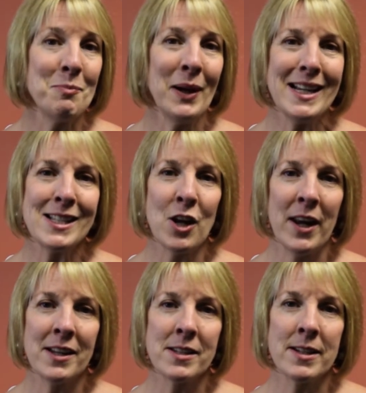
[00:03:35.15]
please don't
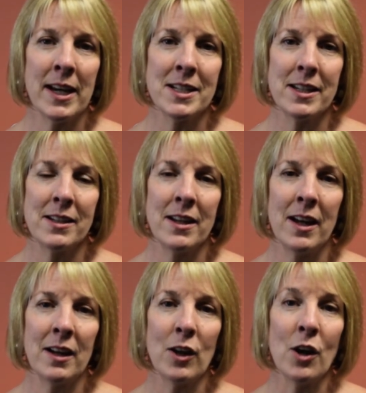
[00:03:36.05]
hesitate in
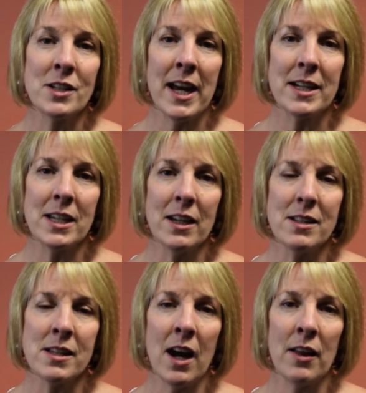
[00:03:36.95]
contacting
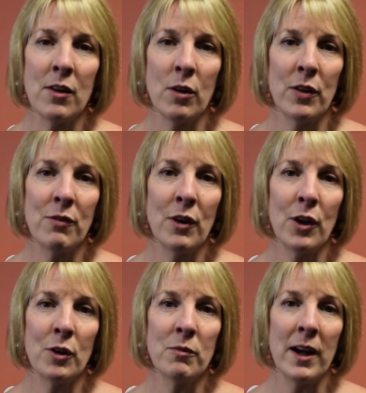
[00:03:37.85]
us either on the
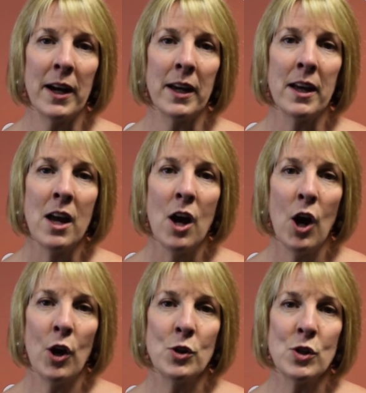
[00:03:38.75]
phone by
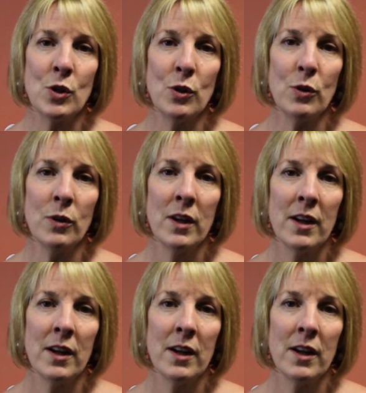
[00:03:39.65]
02